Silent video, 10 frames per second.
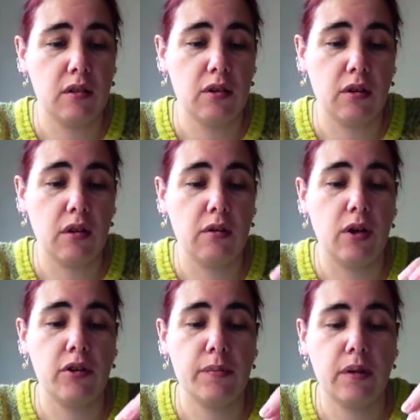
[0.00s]
I could
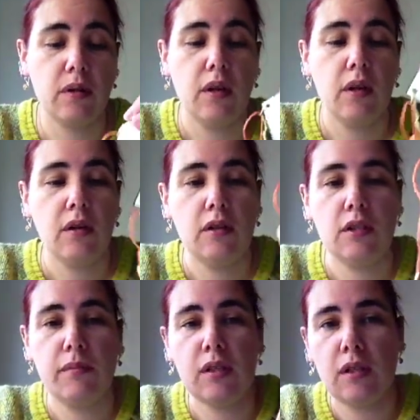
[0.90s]
Google, I suppose.
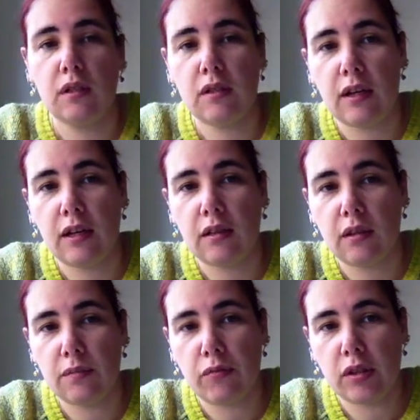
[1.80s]
Summer Sunset,
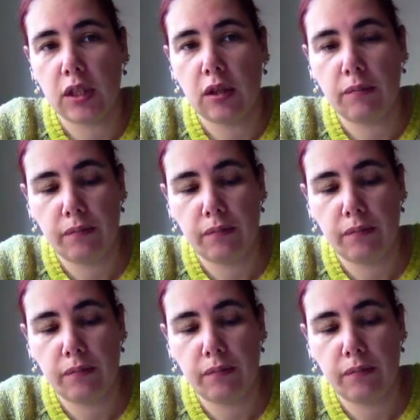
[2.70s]
that's pretty.